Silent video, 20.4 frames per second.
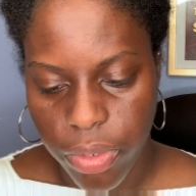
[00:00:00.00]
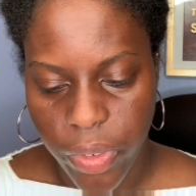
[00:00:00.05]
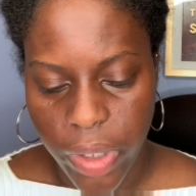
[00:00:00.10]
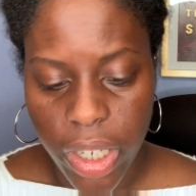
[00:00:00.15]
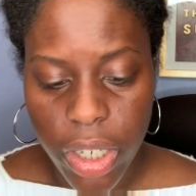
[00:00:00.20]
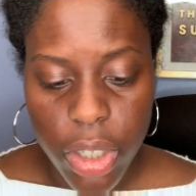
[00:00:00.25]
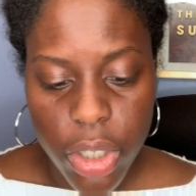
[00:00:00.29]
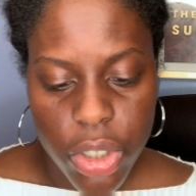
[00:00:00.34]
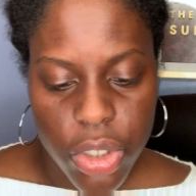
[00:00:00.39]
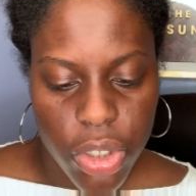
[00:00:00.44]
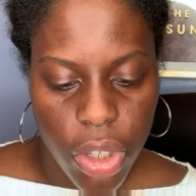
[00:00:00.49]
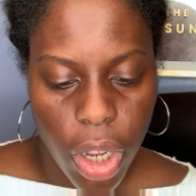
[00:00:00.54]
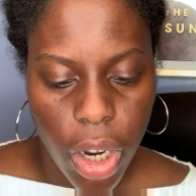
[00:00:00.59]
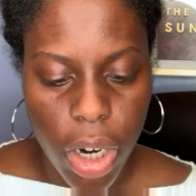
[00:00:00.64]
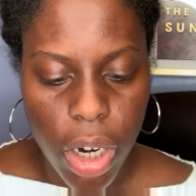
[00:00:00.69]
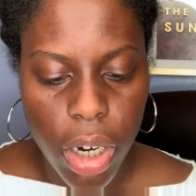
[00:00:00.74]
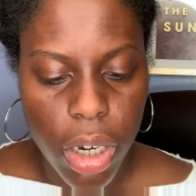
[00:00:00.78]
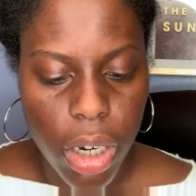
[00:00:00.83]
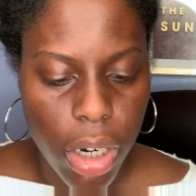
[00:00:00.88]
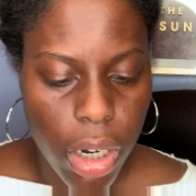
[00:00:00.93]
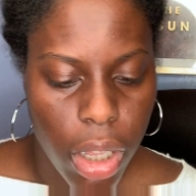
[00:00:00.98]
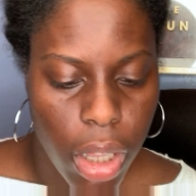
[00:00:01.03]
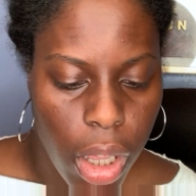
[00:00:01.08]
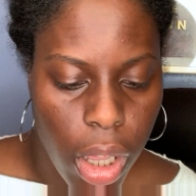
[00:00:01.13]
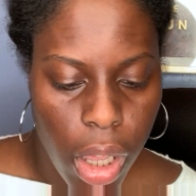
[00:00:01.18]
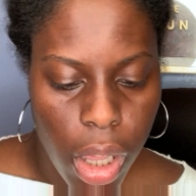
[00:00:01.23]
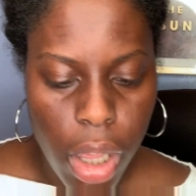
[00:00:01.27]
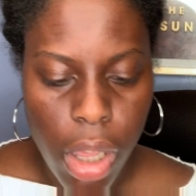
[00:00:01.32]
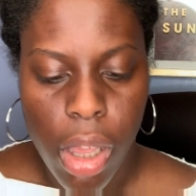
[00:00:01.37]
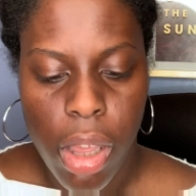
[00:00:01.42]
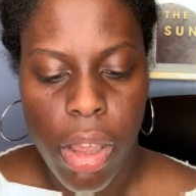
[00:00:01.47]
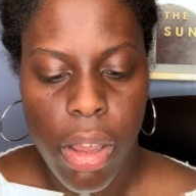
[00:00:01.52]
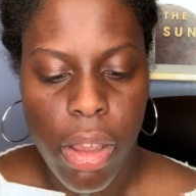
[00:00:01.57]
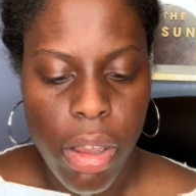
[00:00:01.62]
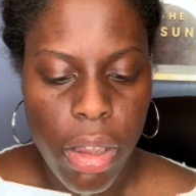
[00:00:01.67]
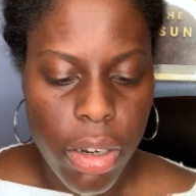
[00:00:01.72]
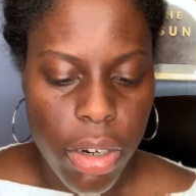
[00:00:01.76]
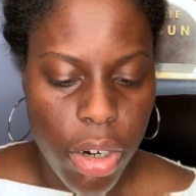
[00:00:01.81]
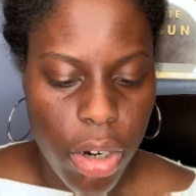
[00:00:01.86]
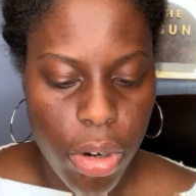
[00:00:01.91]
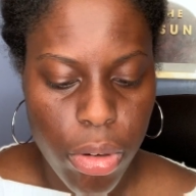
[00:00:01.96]
Fingers are
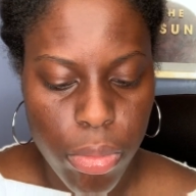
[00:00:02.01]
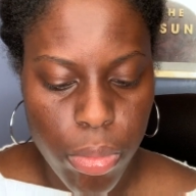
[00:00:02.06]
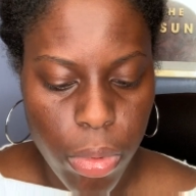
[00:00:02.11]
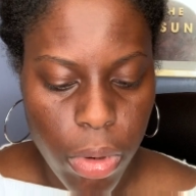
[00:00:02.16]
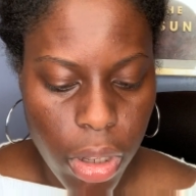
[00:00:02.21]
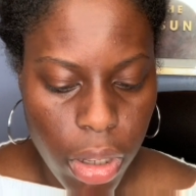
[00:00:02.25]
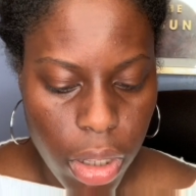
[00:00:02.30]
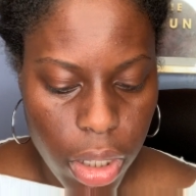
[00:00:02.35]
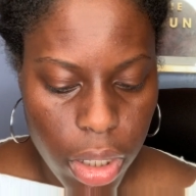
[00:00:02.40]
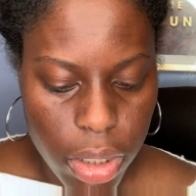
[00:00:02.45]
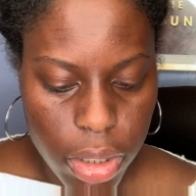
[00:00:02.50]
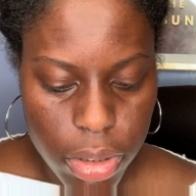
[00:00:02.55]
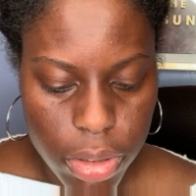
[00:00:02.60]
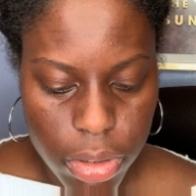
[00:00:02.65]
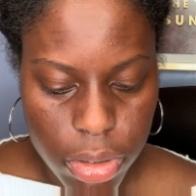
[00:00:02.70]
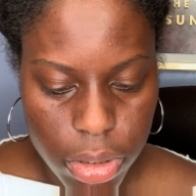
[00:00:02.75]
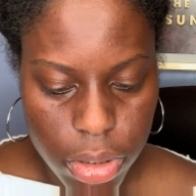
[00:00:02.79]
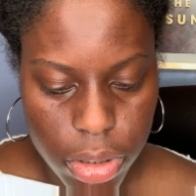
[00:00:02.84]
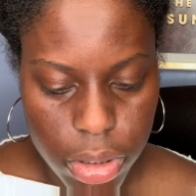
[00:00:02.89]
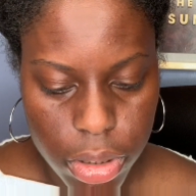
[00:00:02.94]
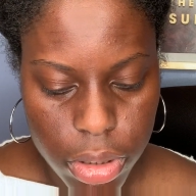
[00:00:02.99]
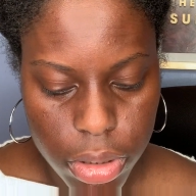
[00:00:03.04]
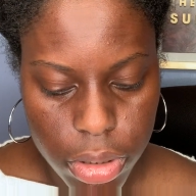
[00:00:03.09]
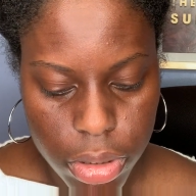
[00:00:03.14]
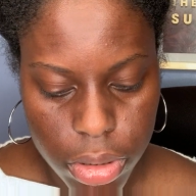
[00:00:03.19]
crossed.